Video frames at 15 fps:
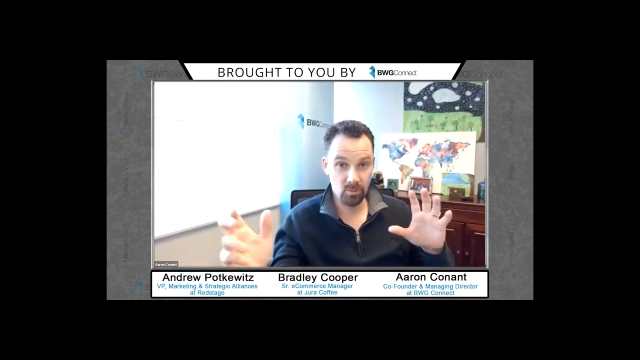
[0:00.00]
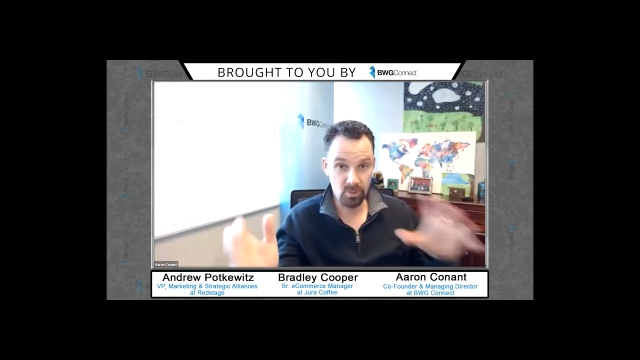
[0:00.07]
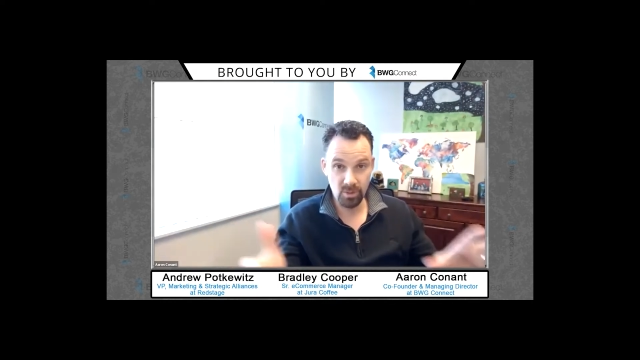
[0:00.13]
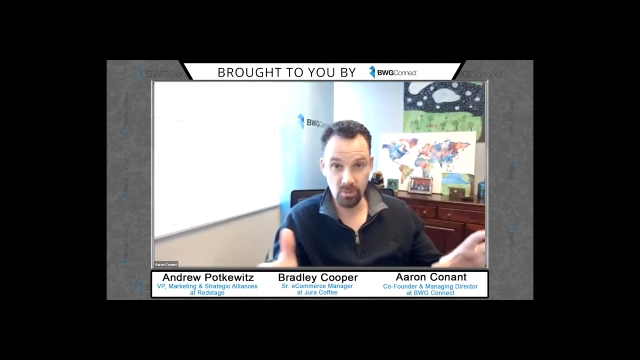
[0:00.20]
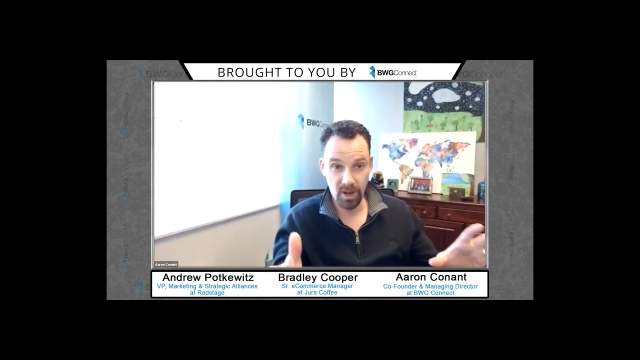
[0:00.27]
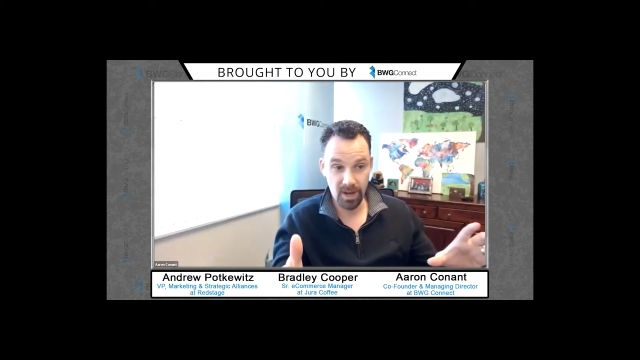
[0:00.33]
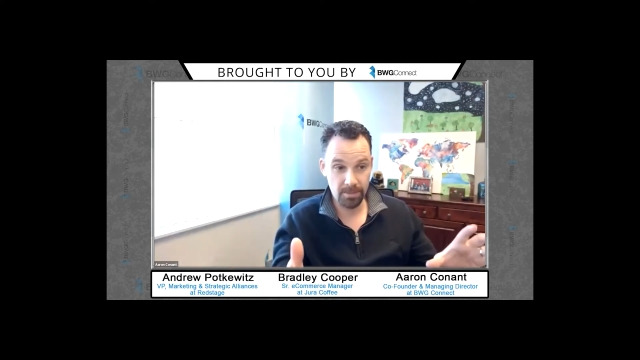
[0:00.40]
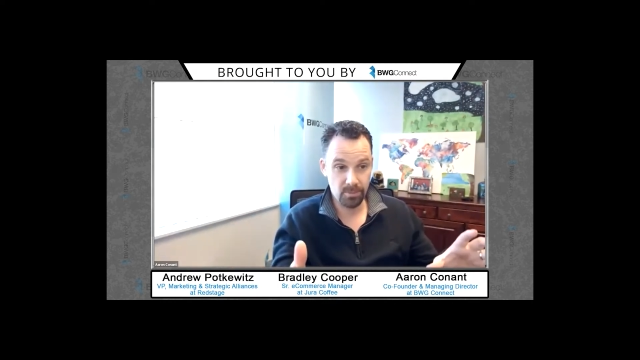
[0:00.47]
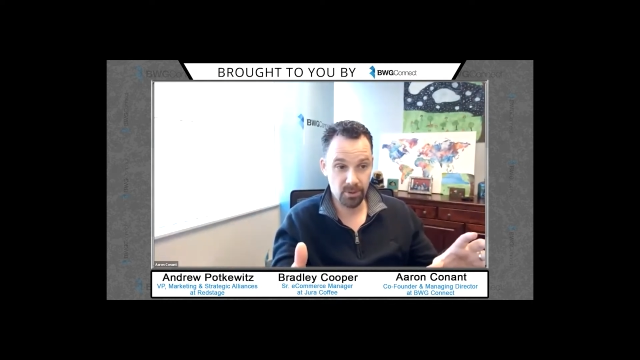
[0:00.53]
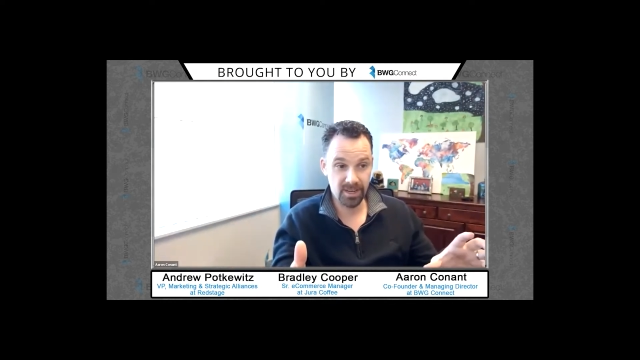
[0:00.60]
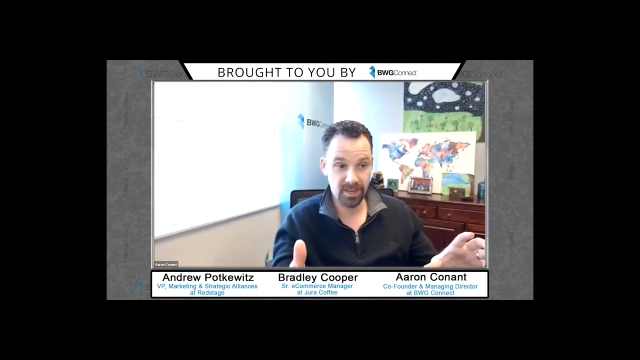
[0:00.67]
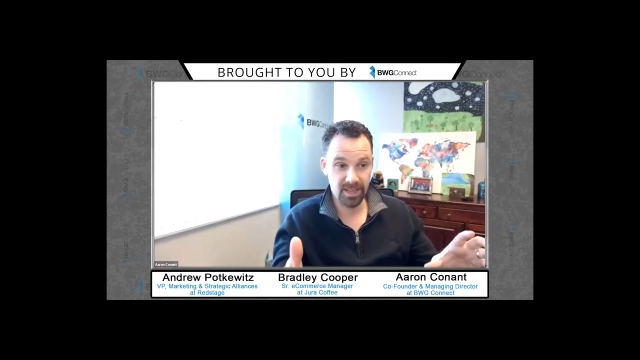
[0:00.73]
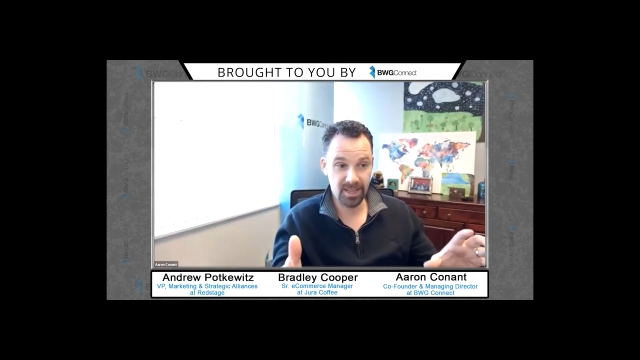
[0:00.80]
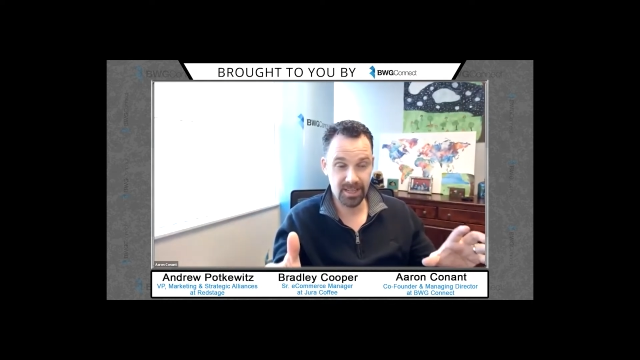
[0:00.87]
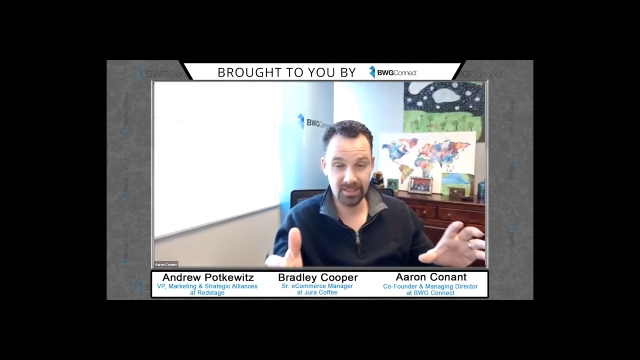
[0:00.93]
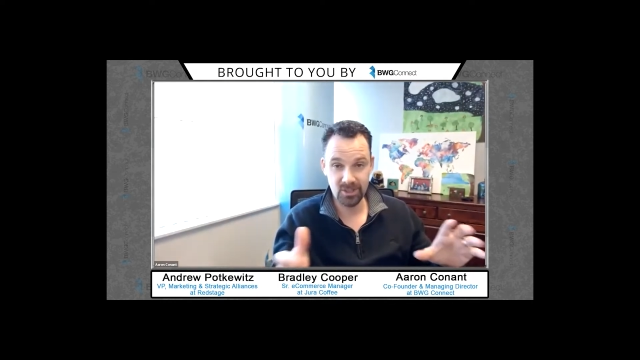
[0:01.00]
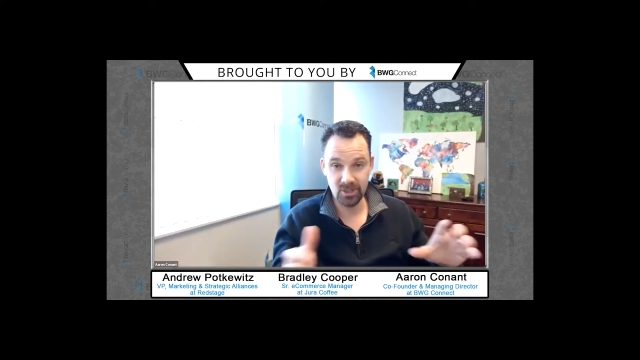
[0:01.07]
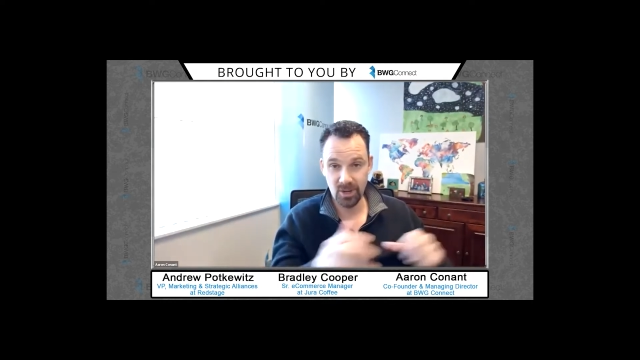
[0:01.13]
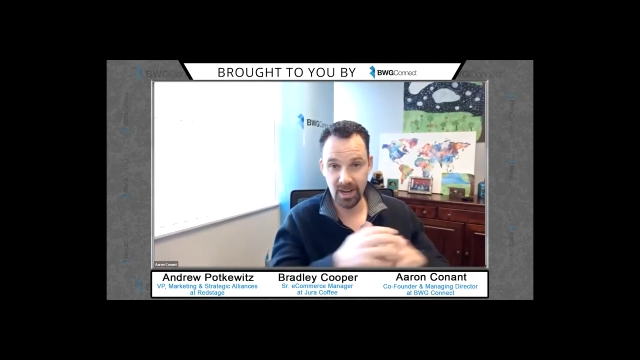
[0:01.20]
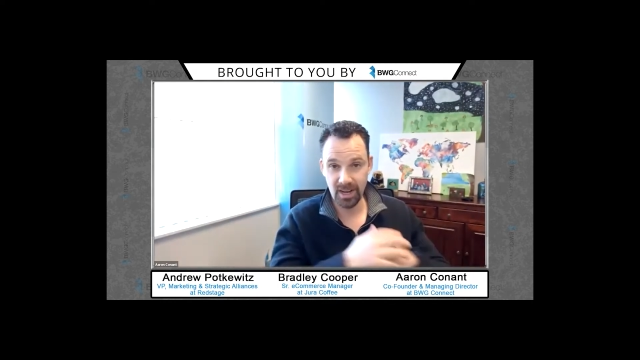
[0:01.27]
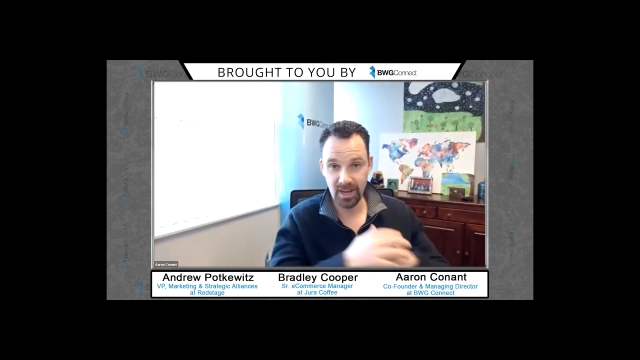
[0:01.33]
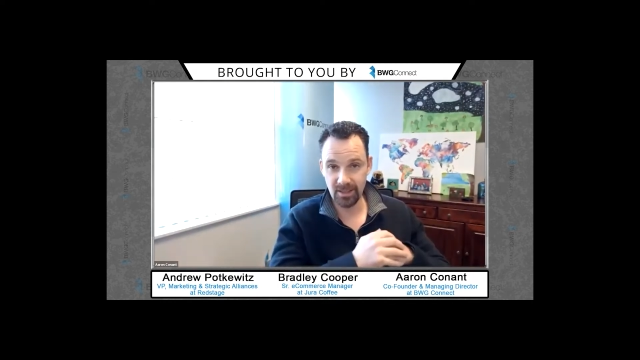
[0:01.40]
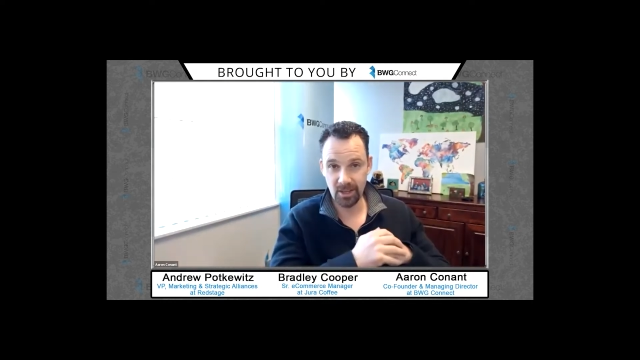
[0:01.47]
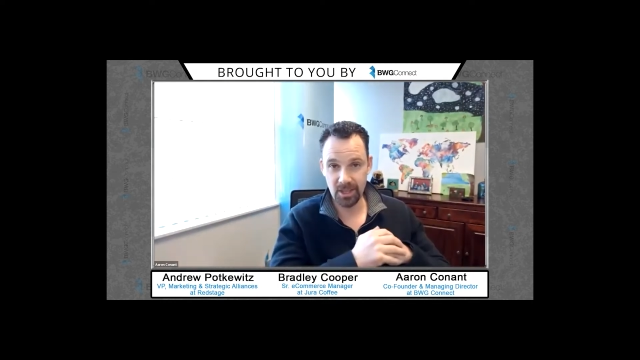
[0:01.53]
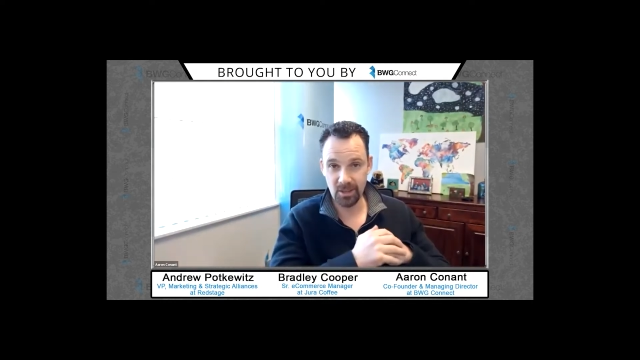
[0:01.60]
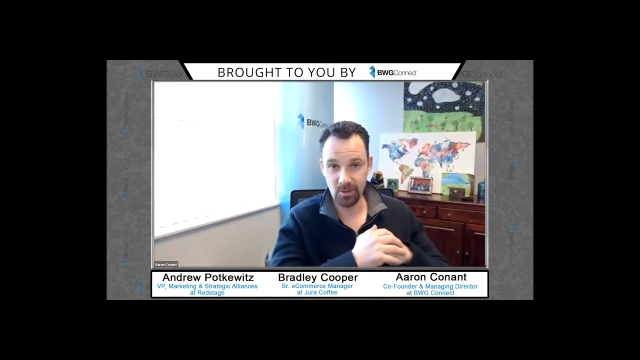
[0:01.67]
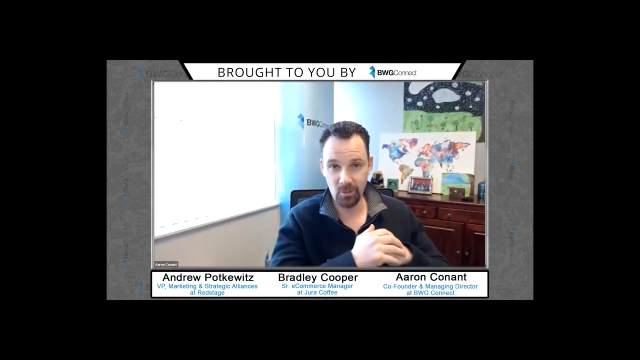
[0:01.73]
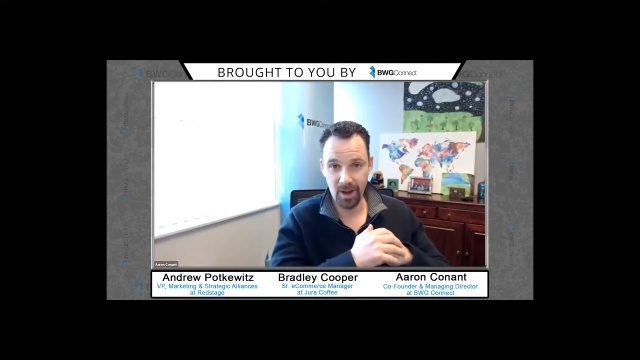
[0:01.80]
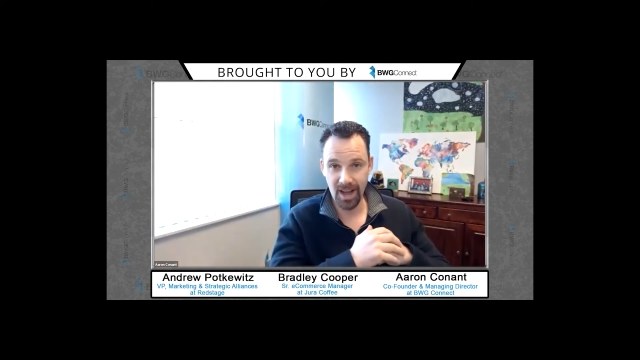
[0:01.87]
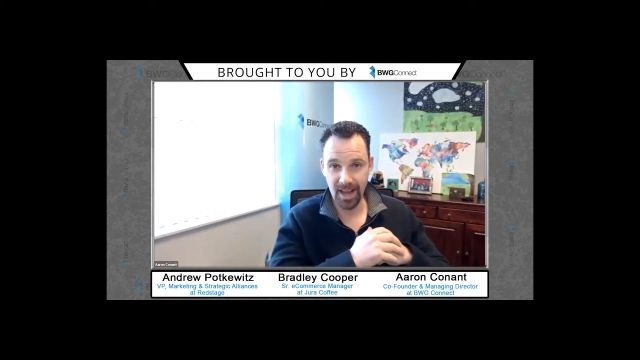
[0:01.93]
We want to put it in. So kind of like
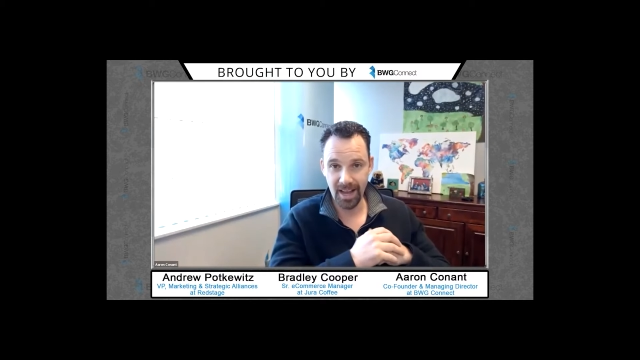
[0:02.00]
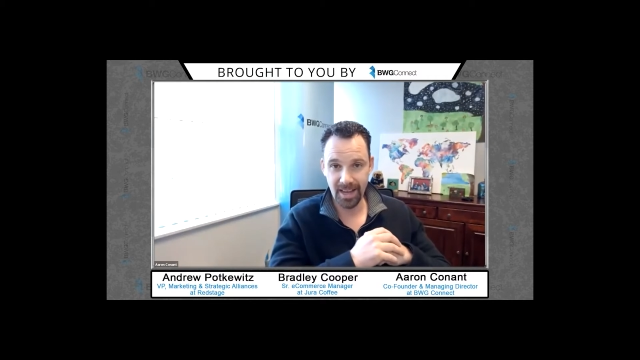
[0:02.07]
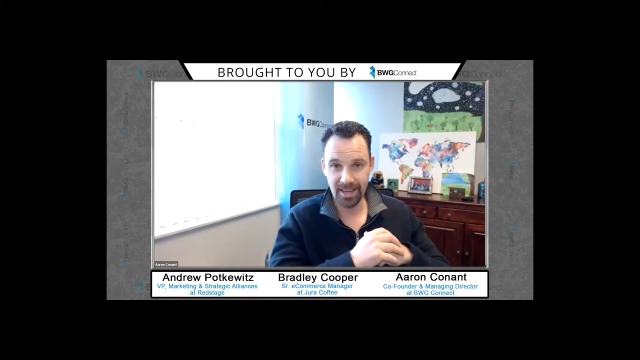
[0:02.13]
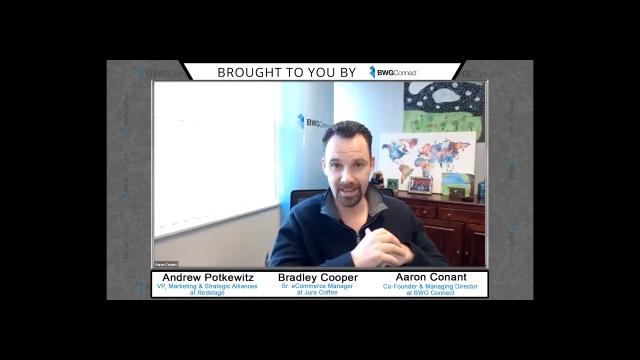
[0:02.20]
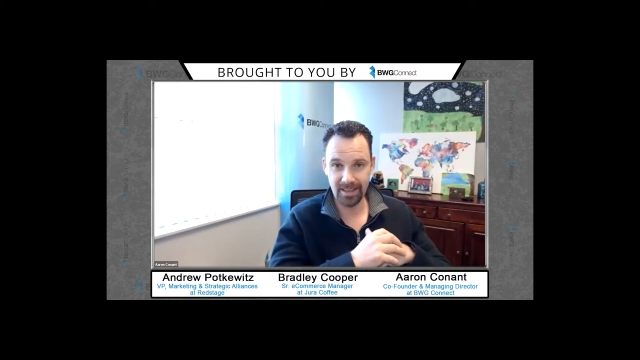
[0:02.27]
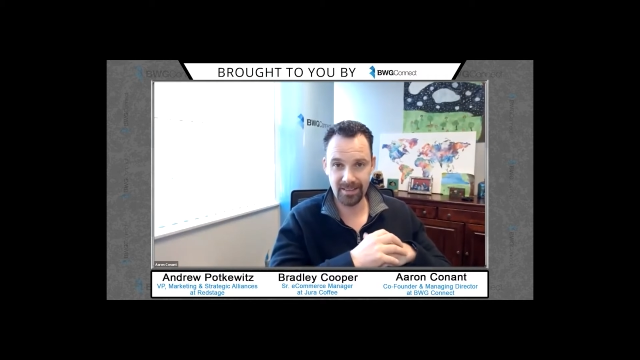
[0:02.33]
the why,